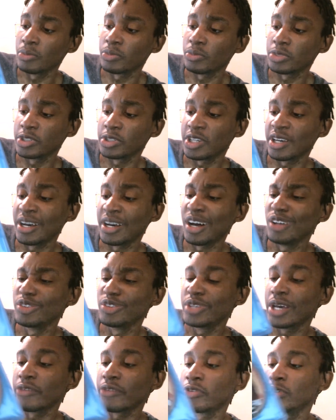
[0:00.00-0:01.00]
But yeah, I'll
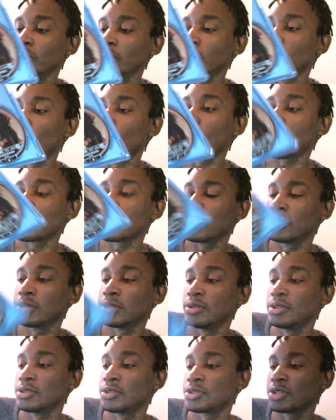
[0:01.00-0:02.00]
definitely be watching
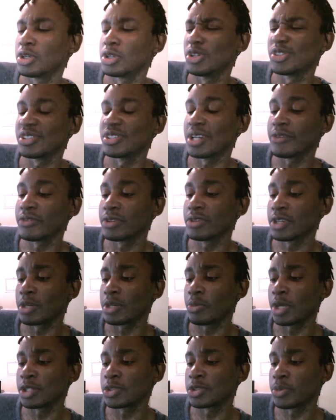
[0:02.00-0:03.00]
these shows and everything
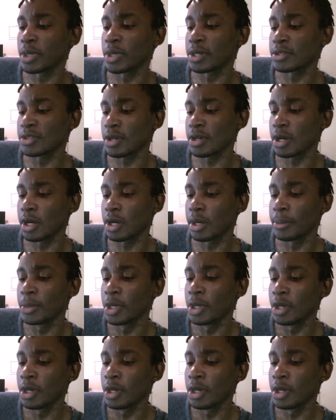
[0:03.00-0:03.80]
in my spare time.